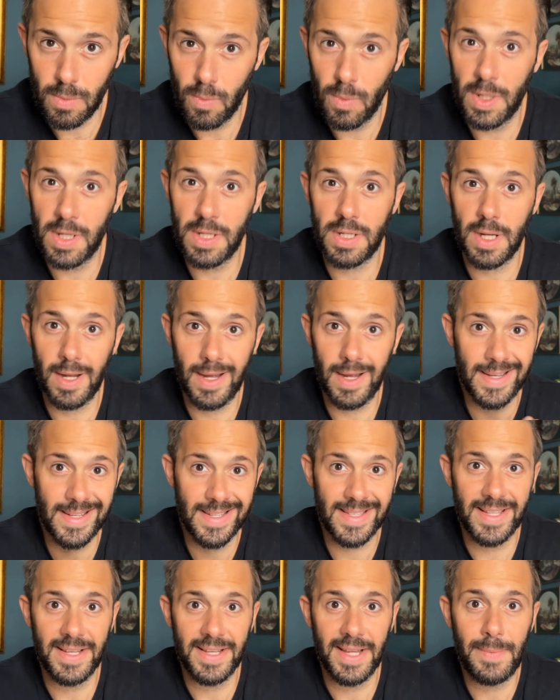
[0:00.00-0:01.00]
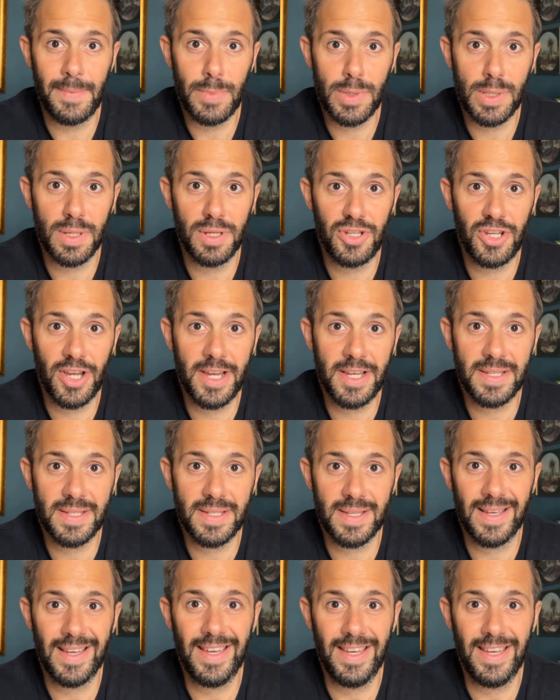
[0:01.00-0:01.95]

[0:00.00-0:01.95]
which, as the name suggests,